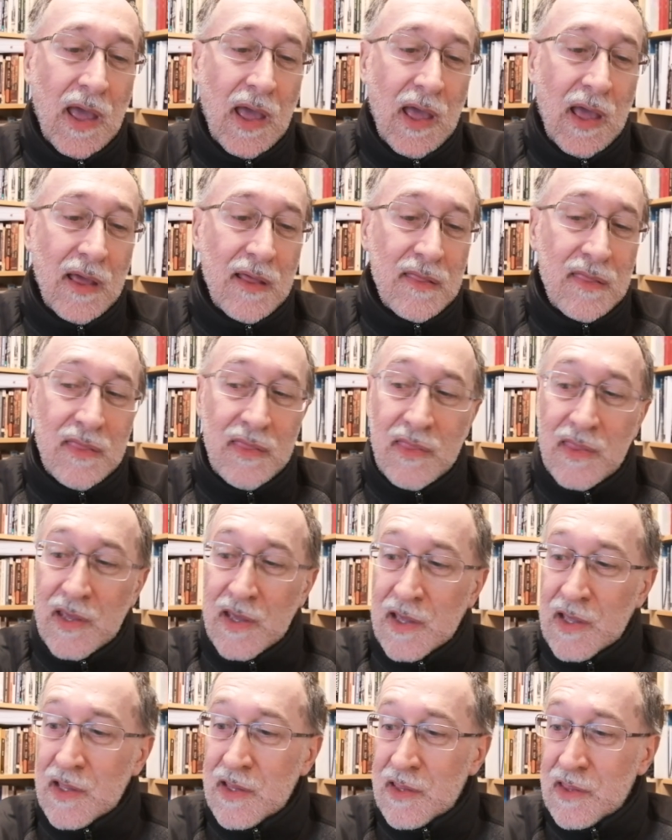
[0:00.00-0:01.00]
and
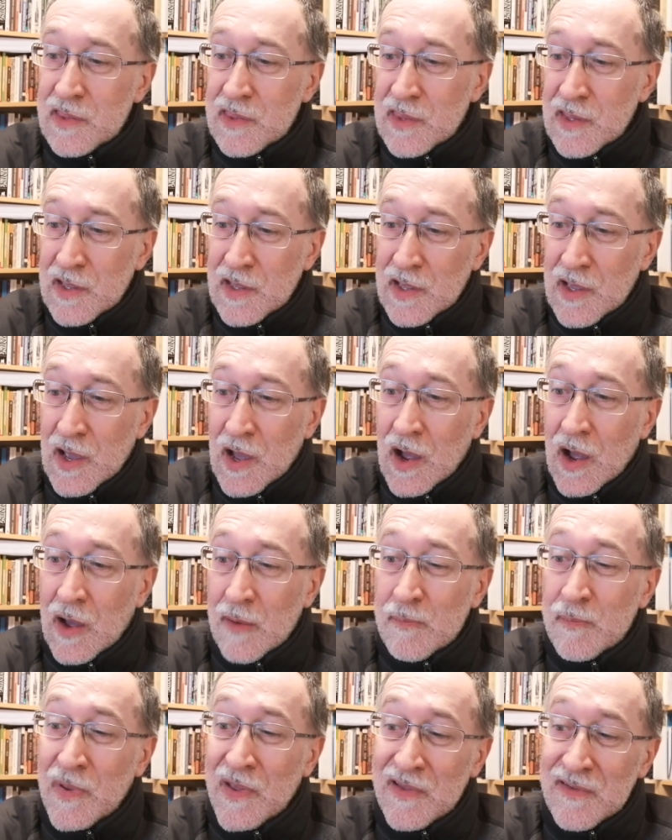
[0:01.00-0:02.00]
the the uh,
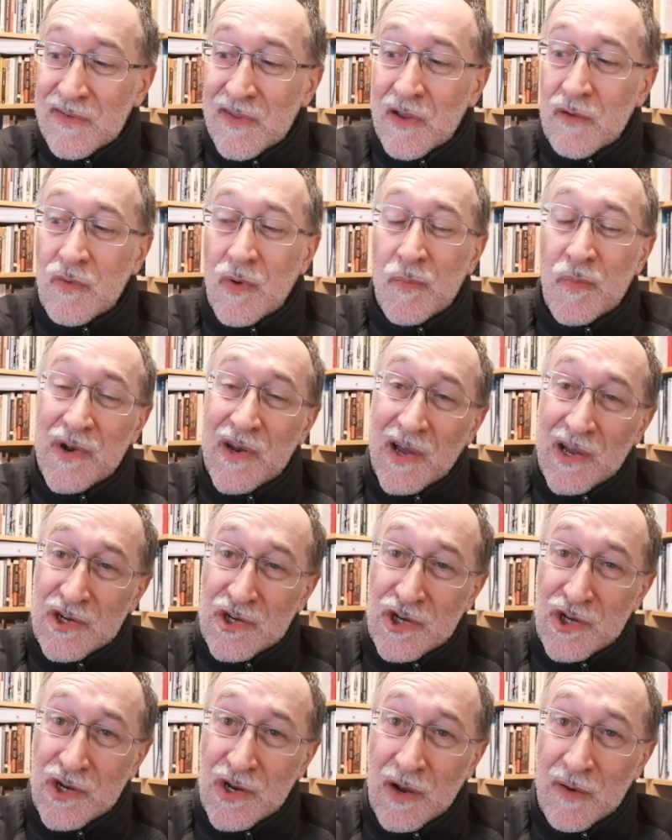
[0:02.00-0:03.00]
basic
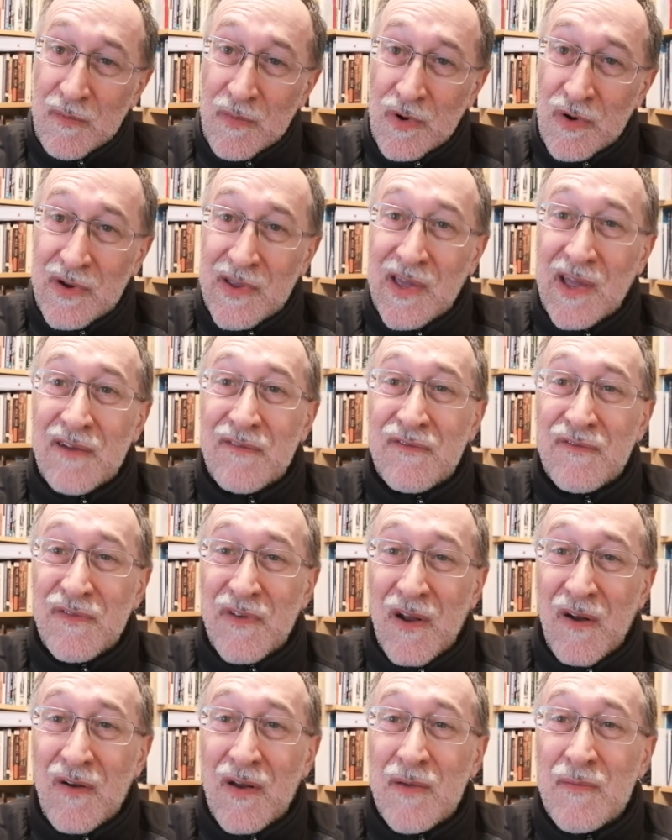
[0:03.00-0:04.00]
reproduction number can
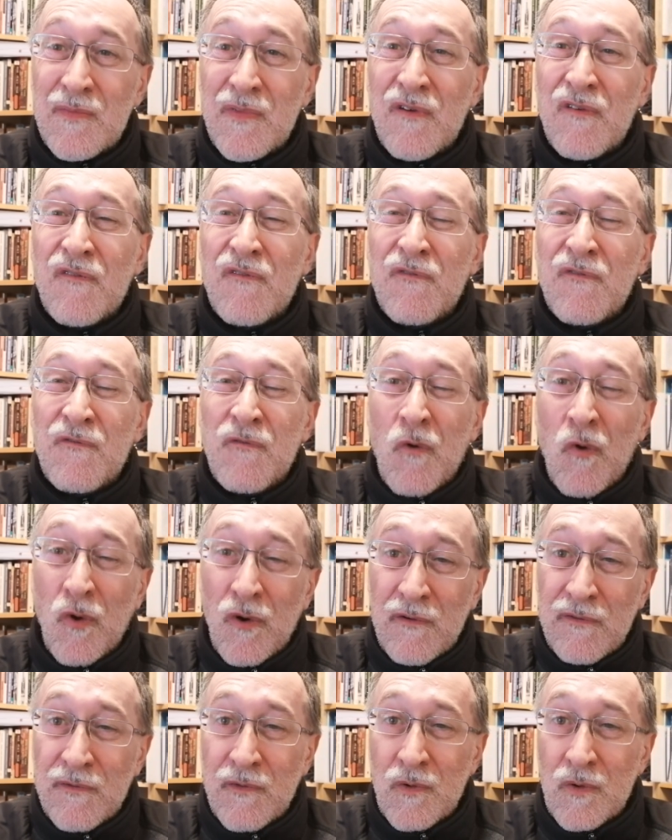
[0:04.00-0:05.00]
vary
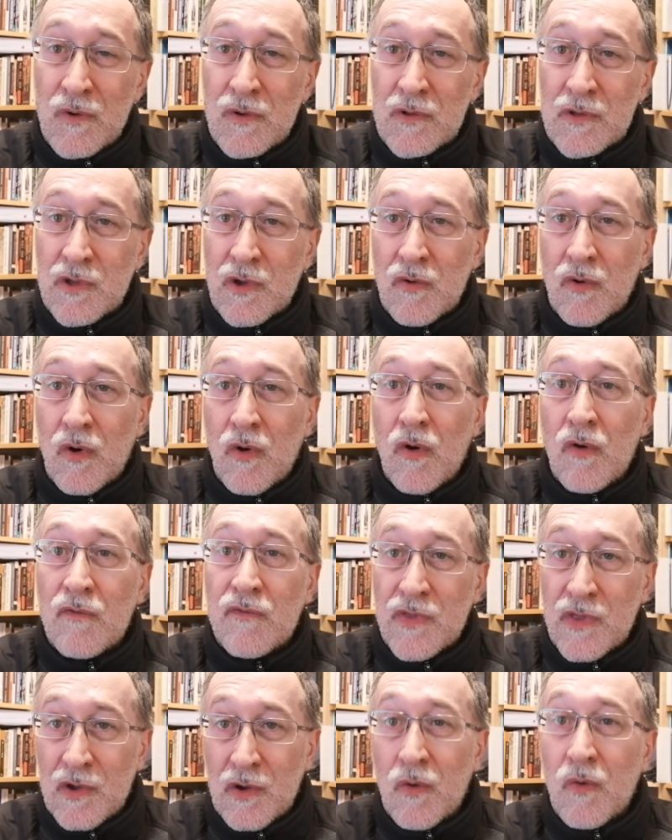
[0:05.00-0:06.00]
fourfold
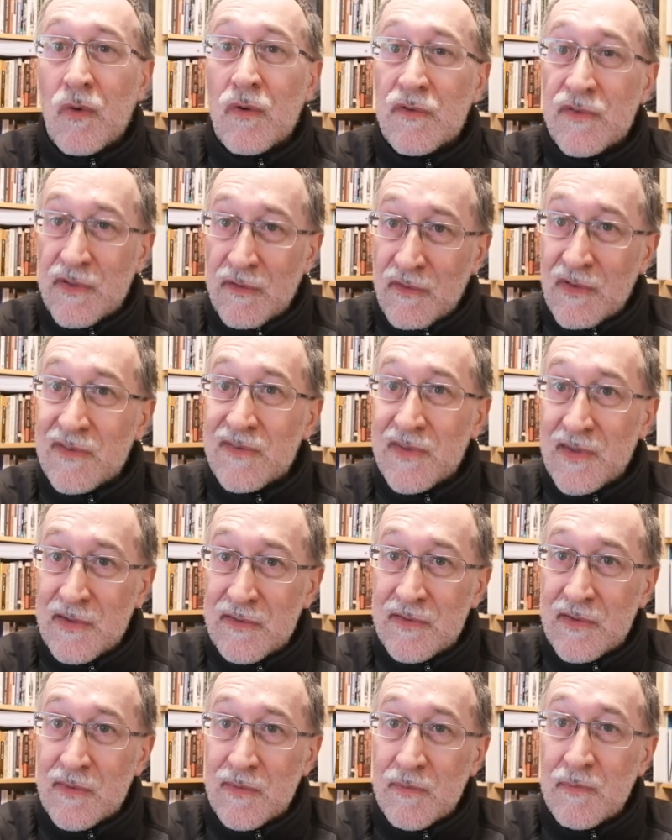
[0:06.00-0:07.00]
over the course of a
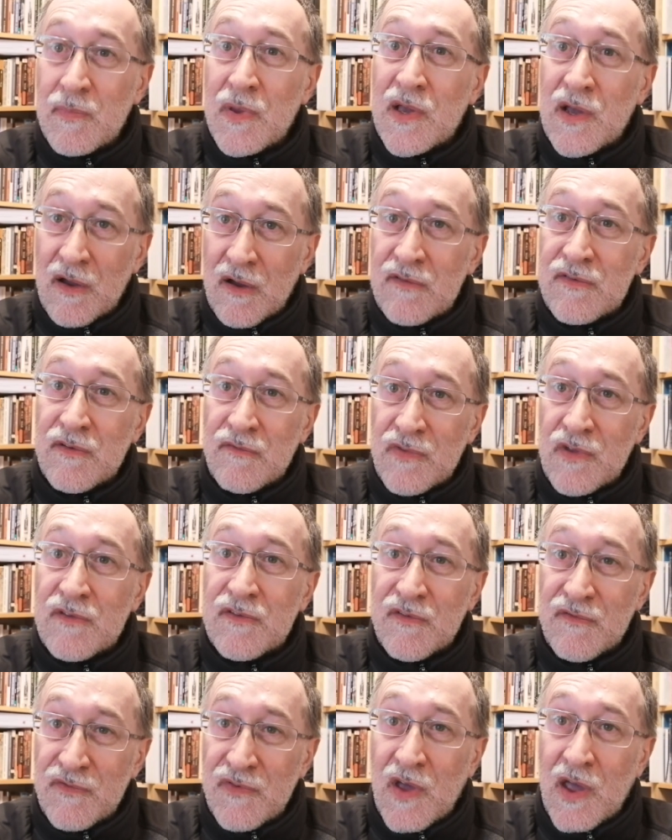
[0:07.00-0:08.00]
season because of
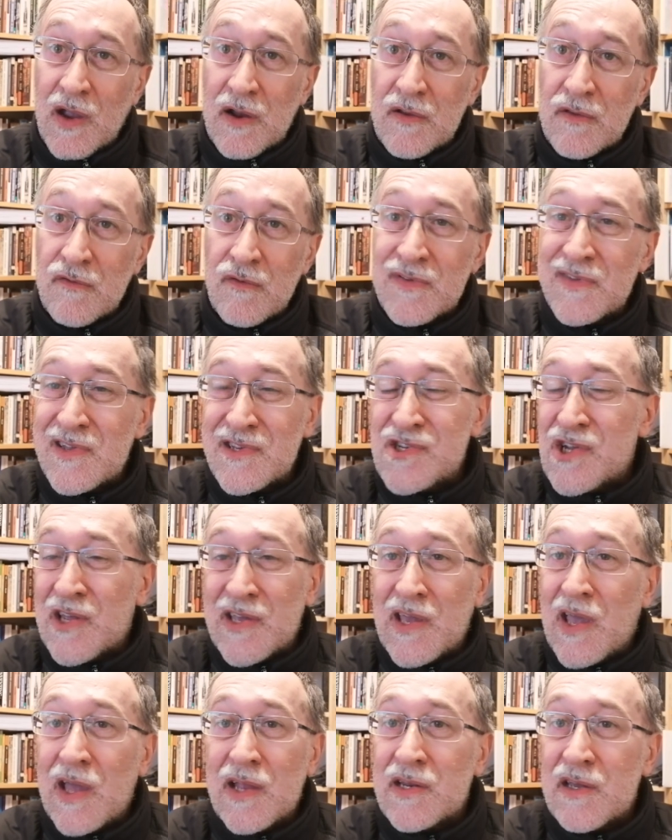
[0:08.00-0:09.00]
this effect. So it's a
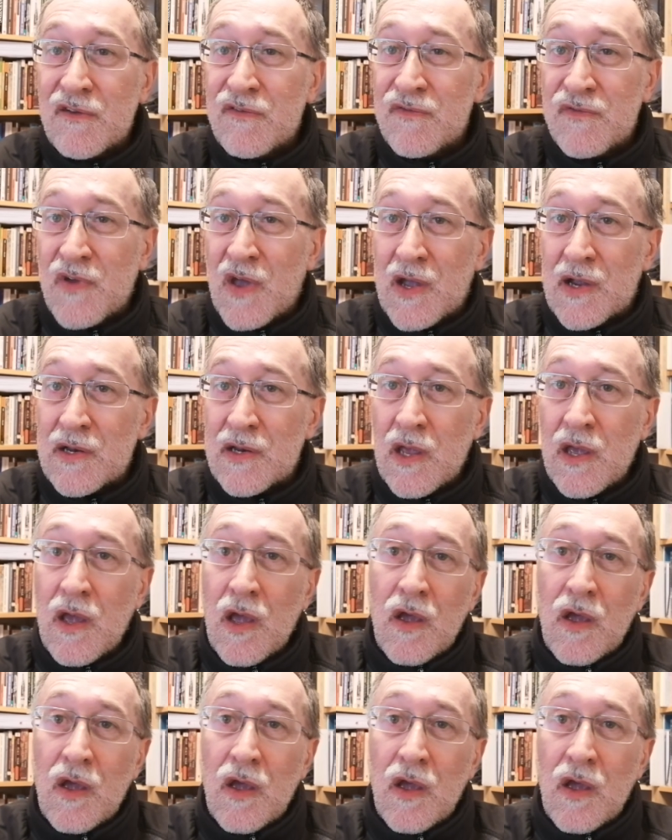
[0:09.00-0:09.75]
gigantic effect.